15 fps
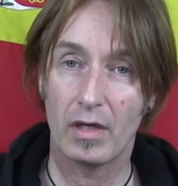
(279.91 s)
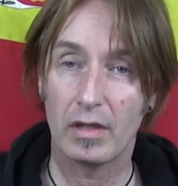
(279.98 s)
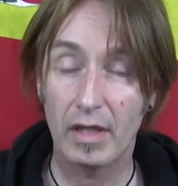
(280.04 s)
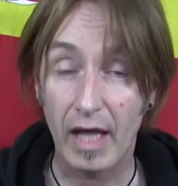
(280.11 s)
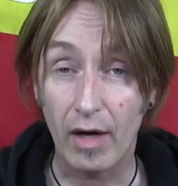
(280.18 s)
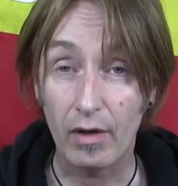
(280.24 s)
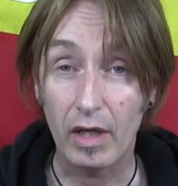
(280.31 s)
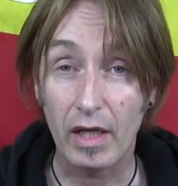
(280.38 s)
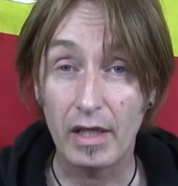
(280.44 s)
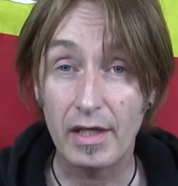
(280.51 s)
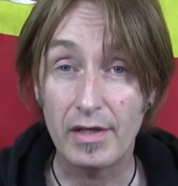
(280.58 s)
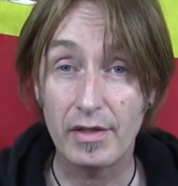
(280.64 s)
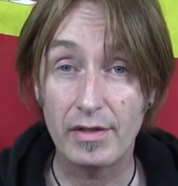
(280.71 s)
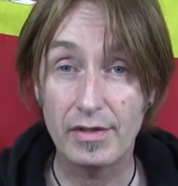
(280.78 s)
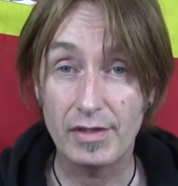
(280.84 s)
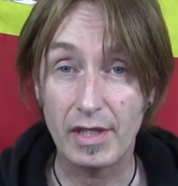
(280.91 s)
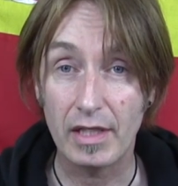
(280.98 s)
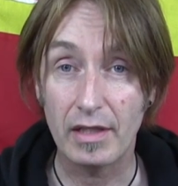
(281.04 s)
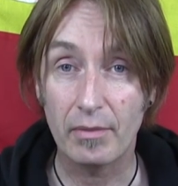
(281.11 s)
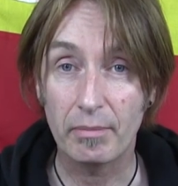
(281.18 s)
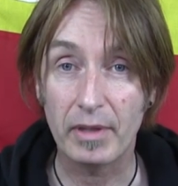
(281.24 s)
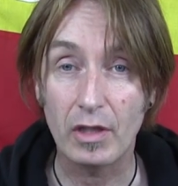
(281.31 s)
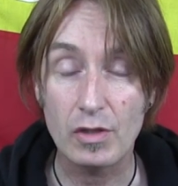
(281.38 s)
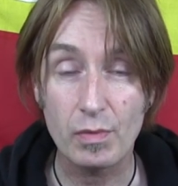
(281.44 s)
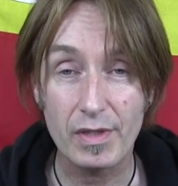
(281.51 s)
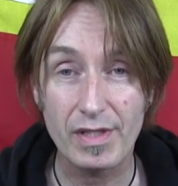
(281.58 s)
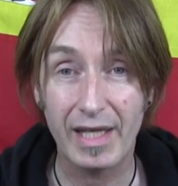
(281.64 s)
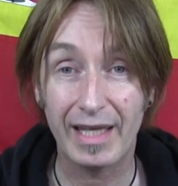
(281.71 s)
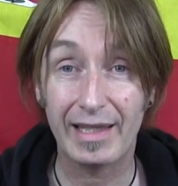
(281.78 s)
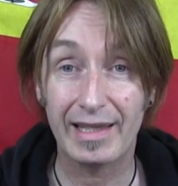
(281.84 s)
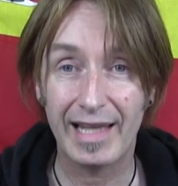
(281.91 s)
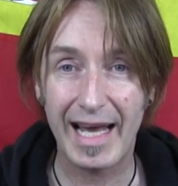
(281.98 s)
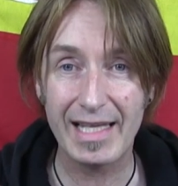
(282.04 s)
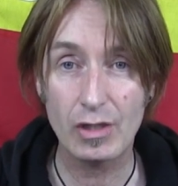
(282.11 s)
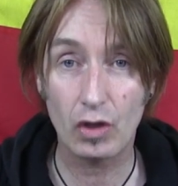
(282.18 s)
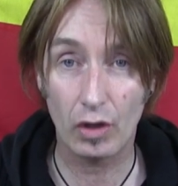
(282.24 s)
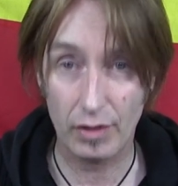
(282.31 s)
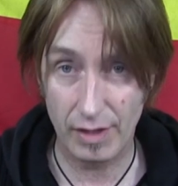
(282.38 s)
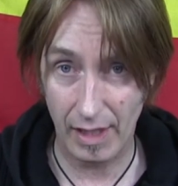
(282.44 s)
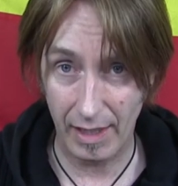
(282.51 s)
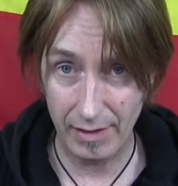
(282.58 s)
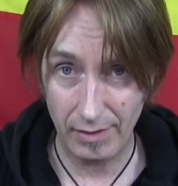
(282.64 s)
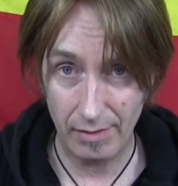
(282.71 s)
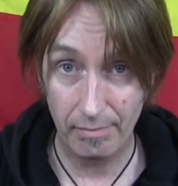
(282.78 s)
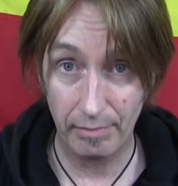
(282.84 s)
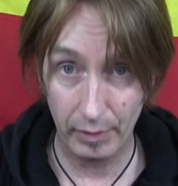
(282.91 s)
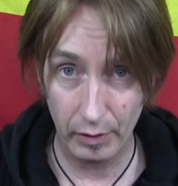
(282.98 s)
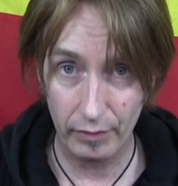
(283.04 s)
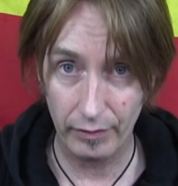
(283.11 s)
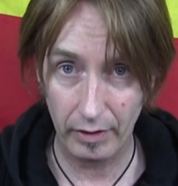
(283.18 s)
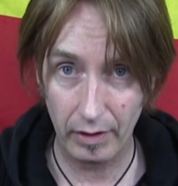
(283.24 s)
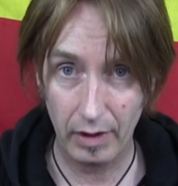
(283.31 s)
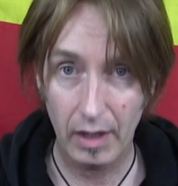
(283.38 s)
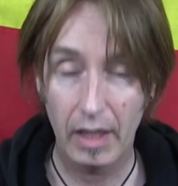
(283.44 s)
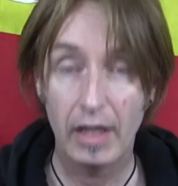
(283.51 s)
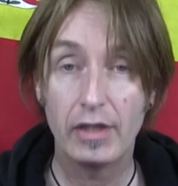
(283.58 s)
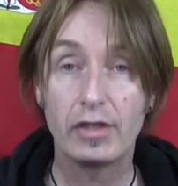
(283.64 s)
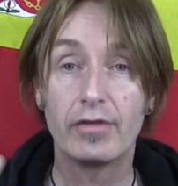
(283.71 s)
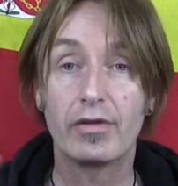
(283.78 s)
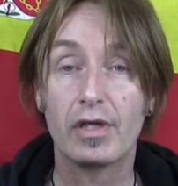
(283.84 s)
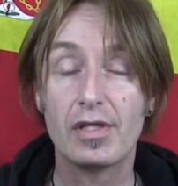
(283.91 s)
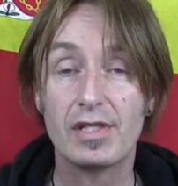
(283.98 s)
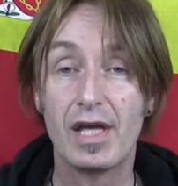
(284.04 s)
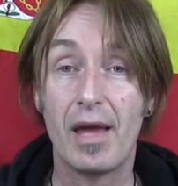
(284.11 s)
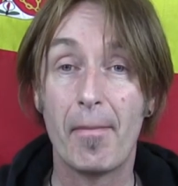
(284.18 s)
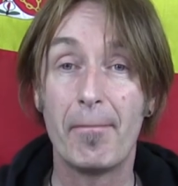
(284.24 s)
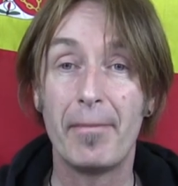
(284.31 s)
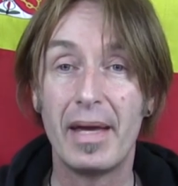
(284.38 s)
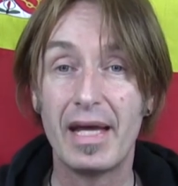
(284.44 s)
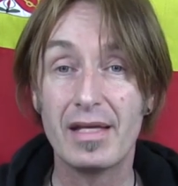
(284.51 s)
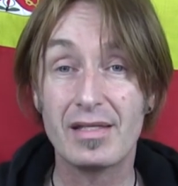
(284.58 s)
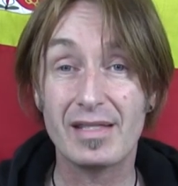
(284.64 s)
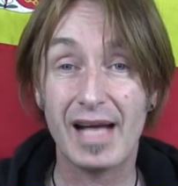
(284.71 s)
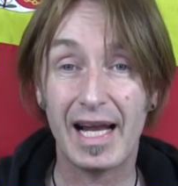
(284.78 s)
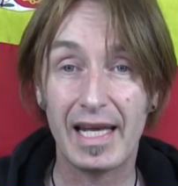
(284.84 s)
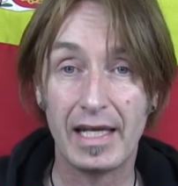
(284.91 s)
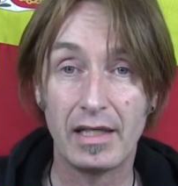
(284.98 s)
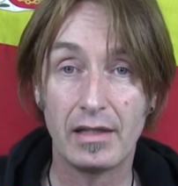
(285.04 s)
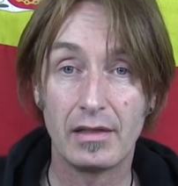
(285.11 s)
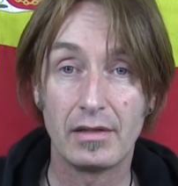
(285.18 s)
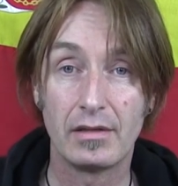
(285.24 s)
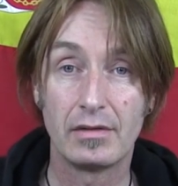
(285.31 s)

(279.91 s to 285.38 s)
Now, see, because we're saying las cosas, plural, you've got to say me salen